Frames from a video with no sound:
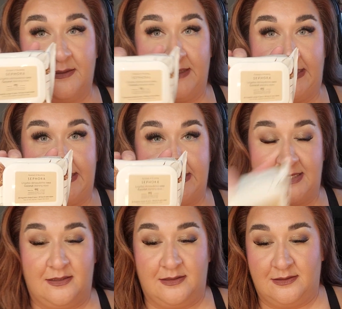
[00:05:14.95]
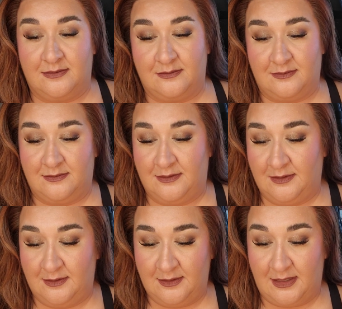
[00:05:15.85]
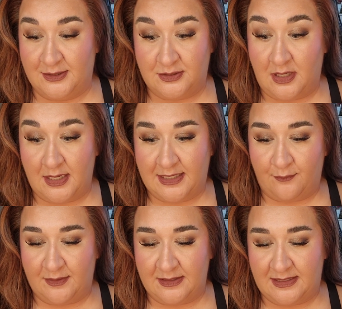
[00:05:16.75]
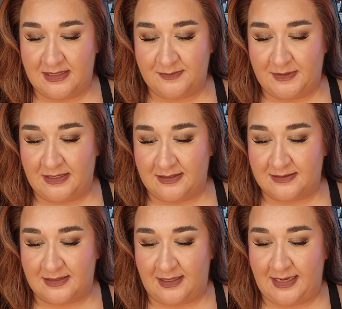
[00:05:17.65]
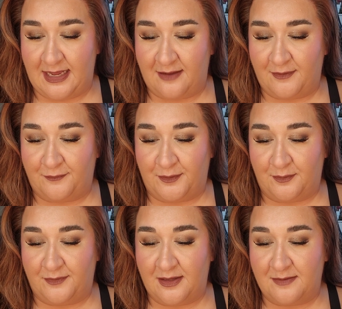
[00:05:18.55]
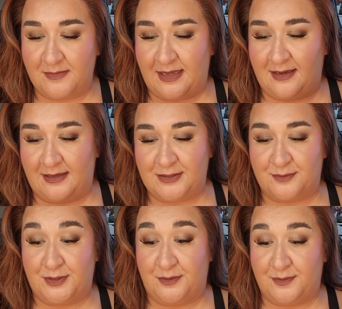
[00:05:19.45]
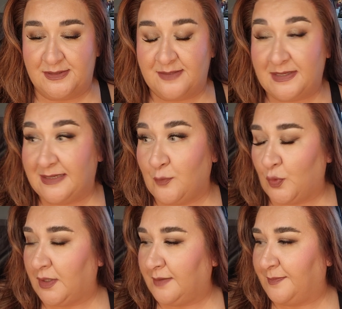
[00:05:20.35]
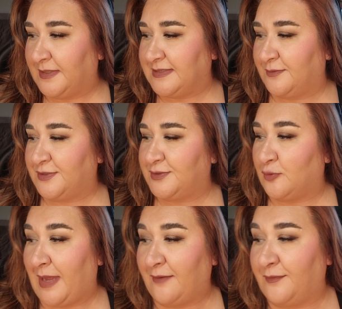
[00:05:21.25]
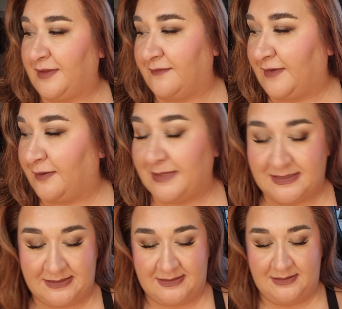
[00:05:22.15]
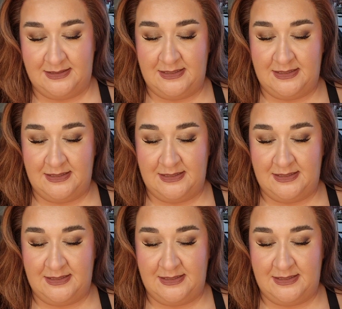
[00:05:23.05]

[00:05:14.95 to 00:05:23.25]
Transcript: These, I've got to get rid of these because I have a few of them and I don't use them anymore because they were so bad for the environment.